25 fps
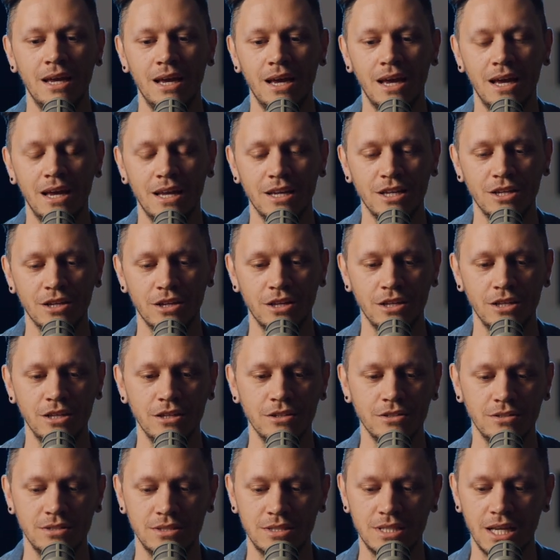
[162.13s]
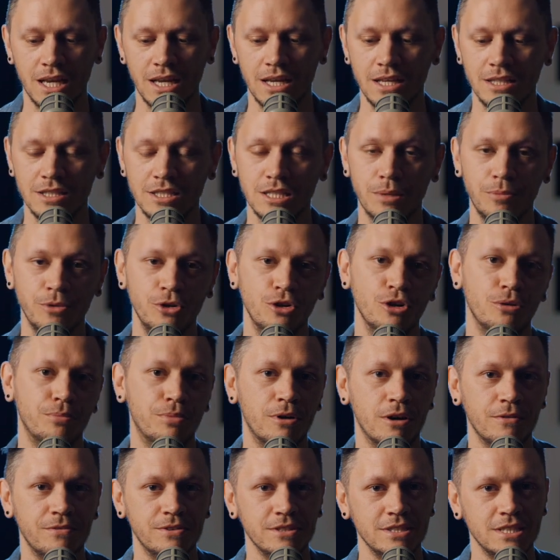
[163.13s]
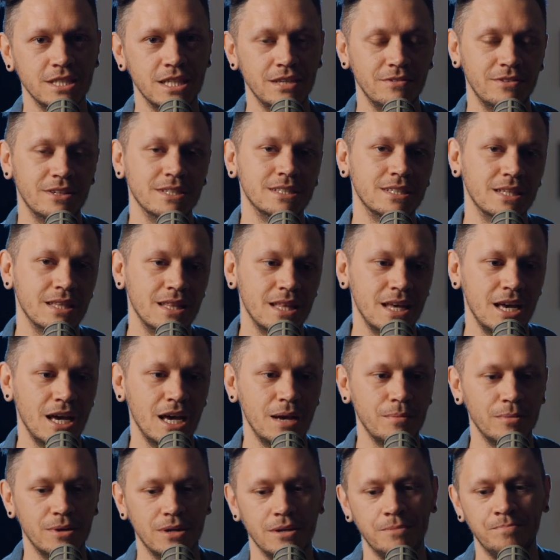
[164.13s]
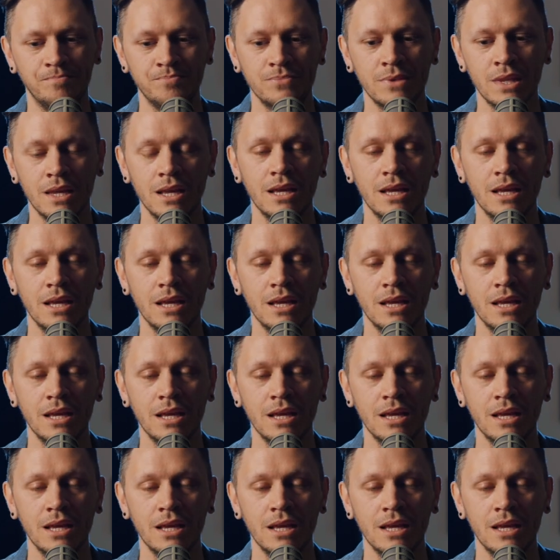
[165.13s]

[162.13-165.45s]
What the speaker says: and you're taking some of your profits, you're giving it to them.